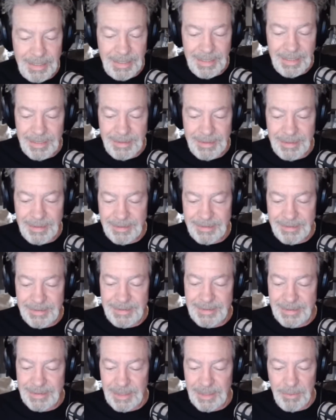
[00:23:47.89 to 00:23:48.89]
This
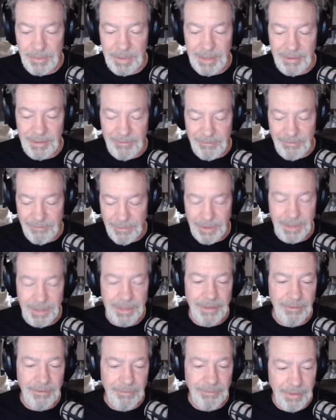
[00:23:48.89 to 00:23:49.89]
is going to be a
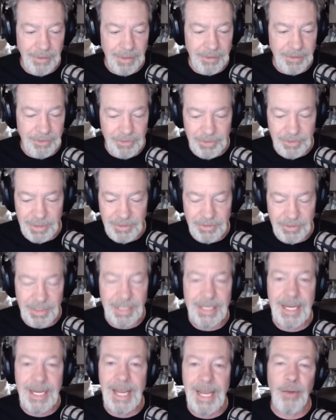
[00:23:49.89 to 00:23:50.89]
fun season. I
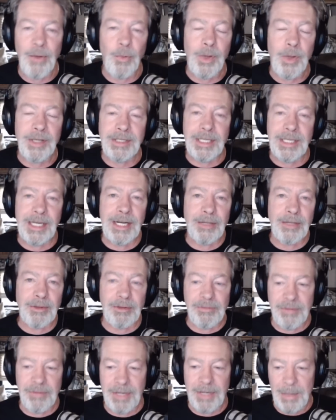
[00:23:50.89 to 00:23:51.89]
can't wait to get out to
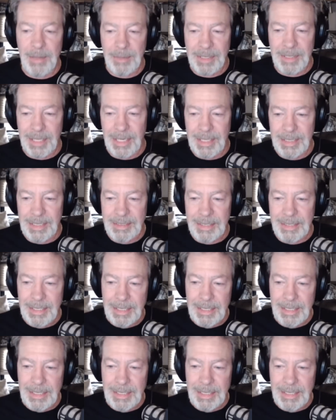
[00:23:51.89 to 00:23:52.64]
Phenomicon.